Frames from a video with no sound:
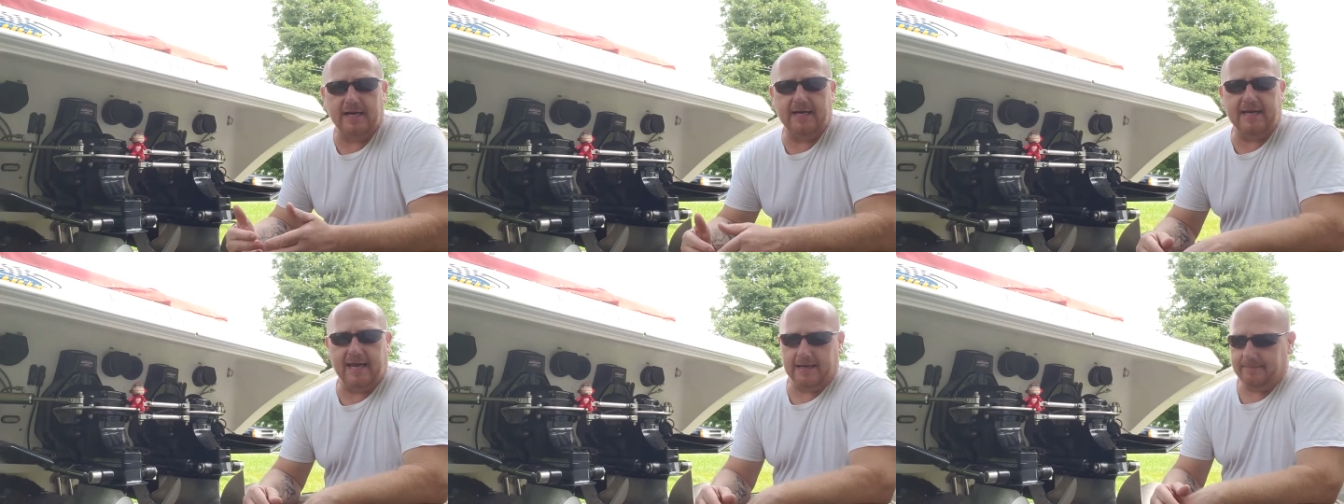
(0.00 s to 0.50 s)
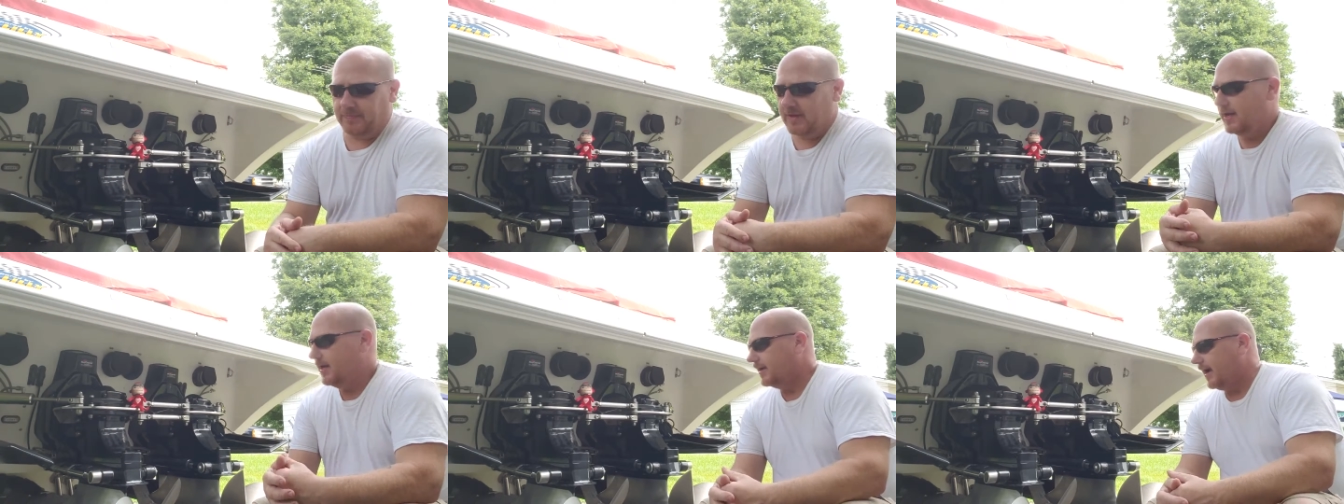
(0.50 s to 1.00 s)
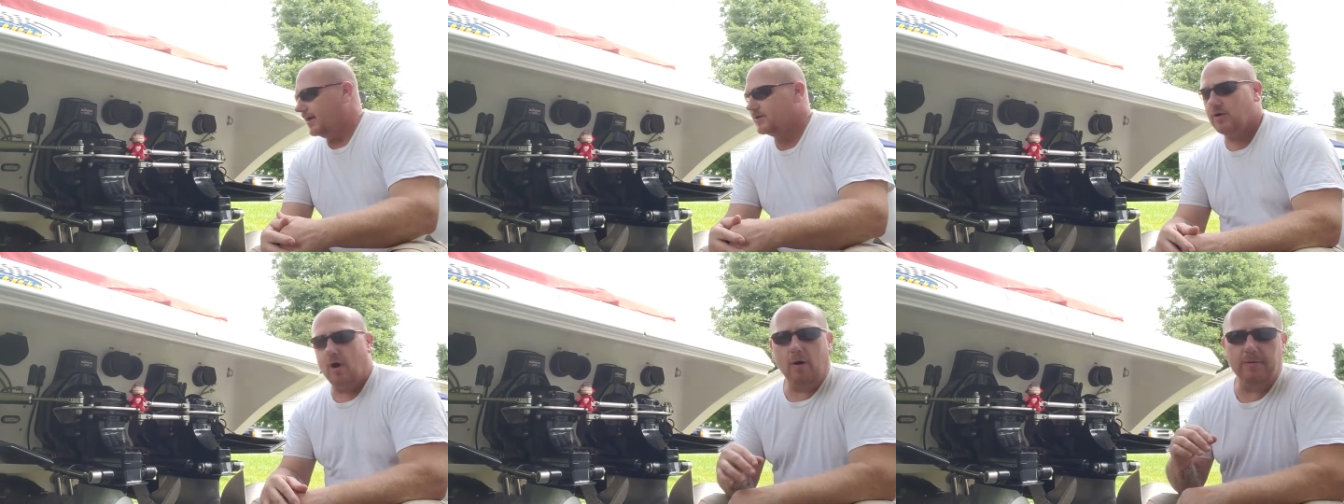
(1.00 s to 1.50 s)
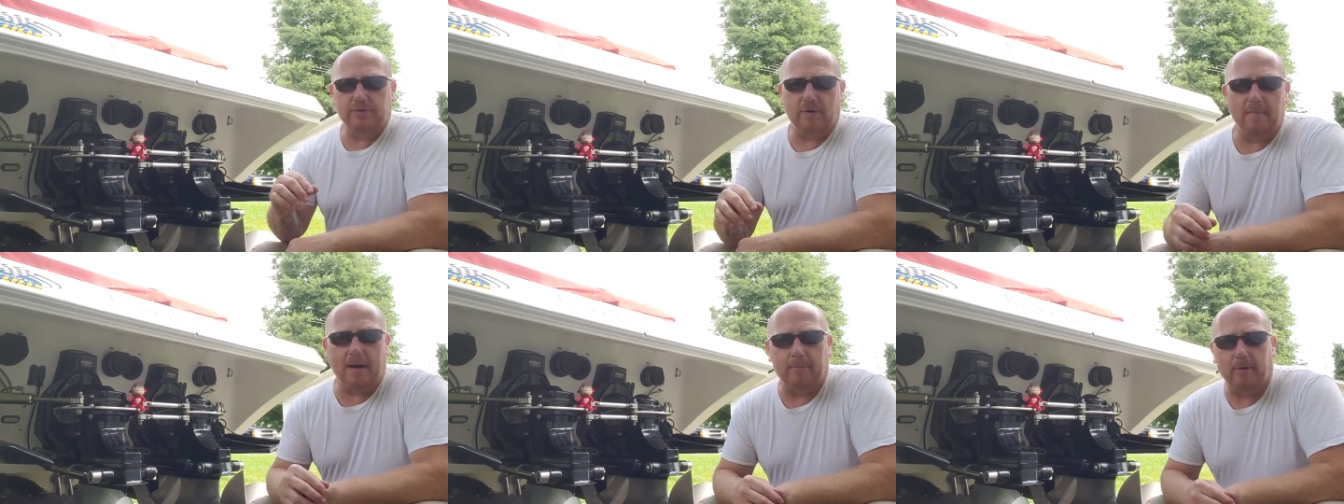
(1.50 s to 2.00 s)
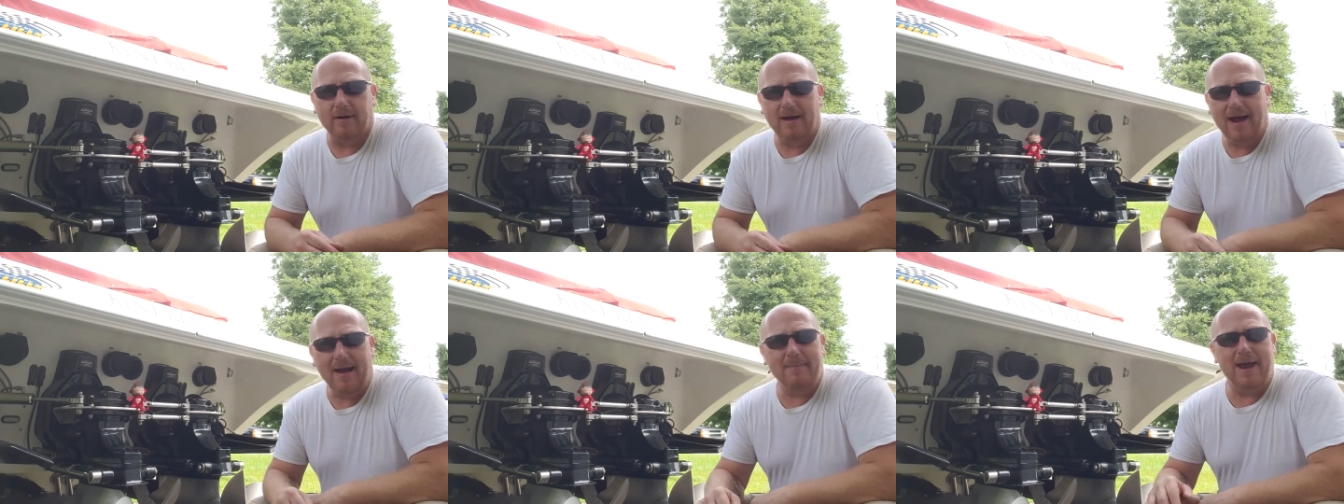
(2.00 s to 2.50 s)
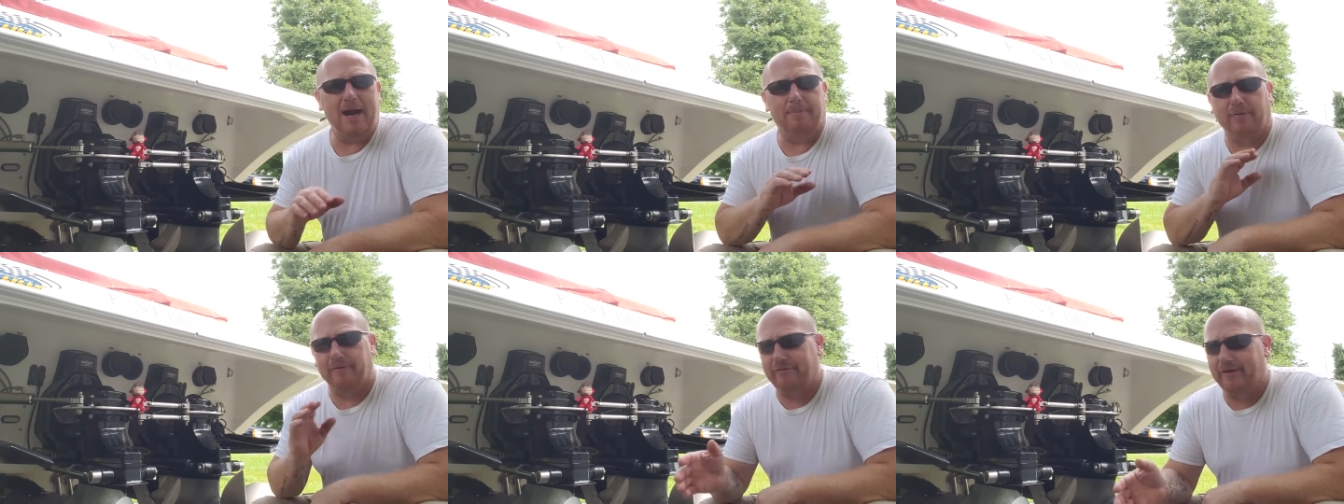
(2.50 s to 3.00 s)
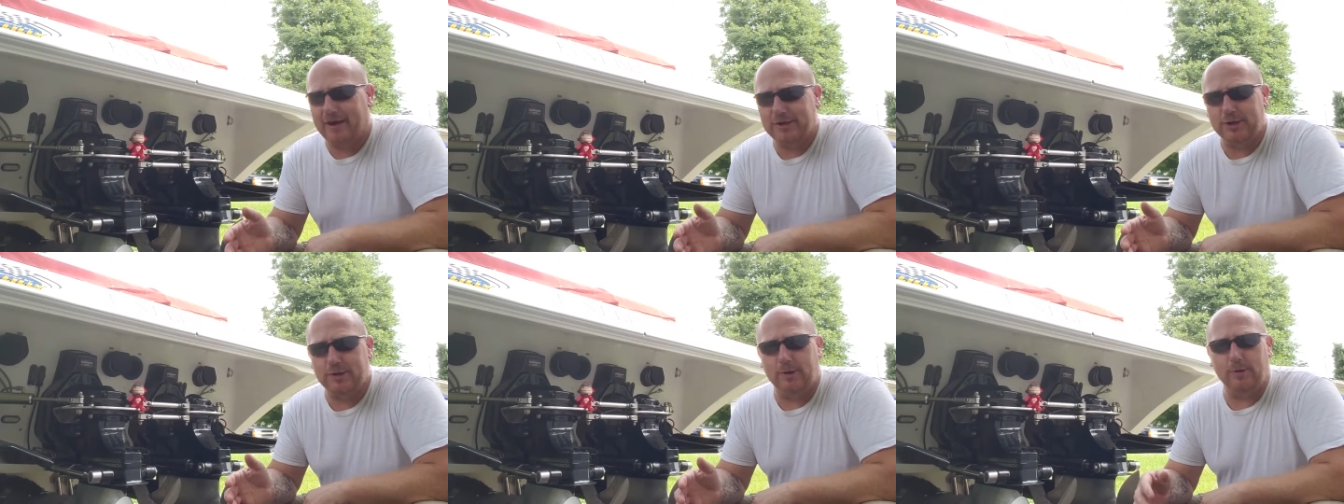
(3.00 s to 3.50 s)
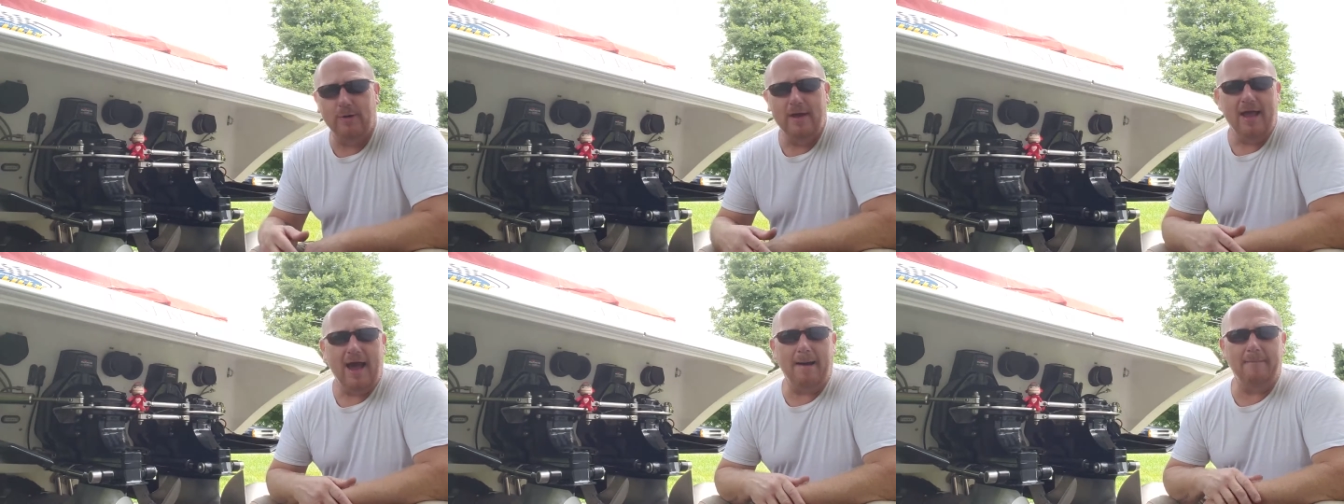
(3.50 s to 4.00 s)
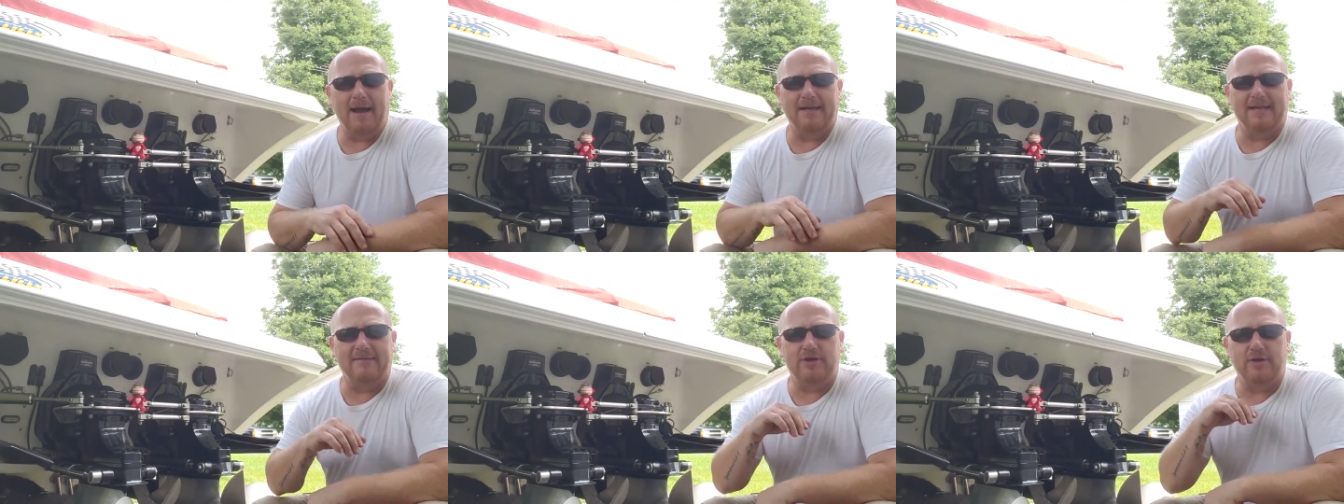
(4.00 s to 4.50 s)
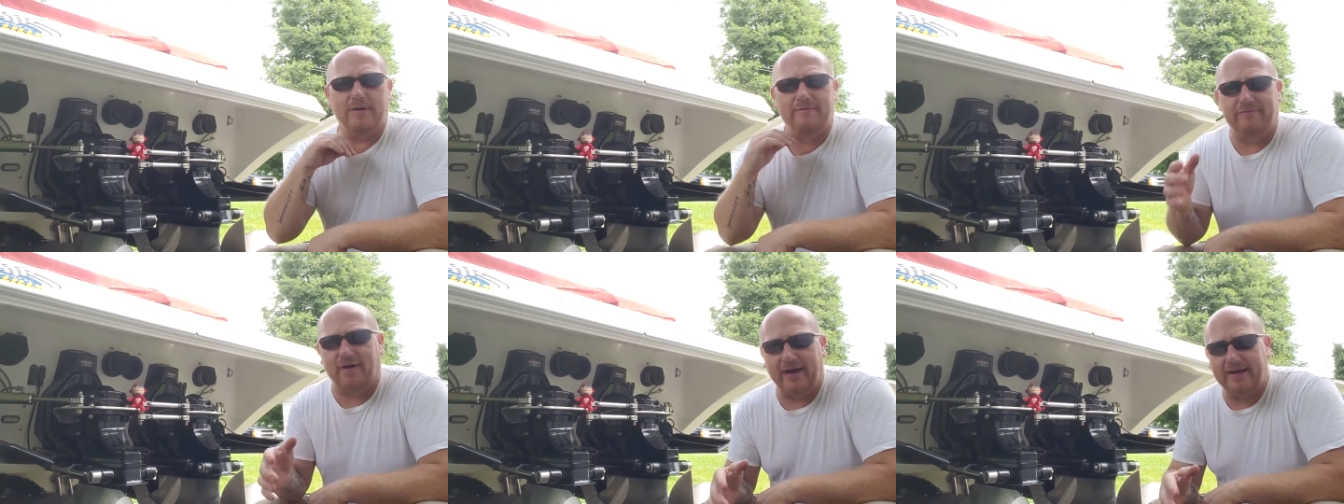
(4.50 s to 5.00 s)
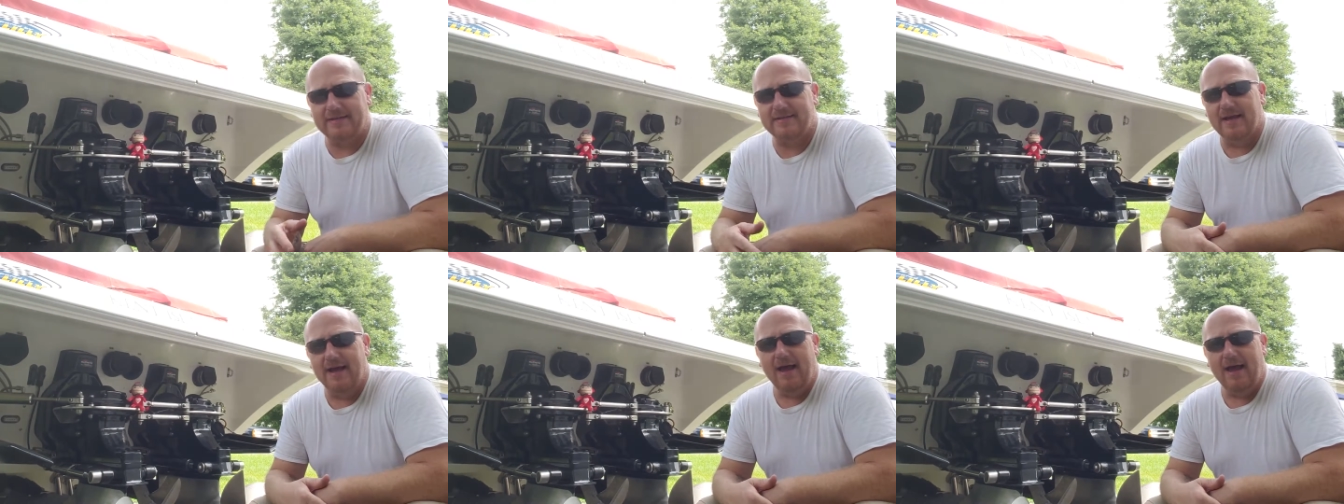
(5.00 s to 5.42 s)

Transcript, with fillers: And again, guys, always remember, I'm not a professional. I'm not giving you advice.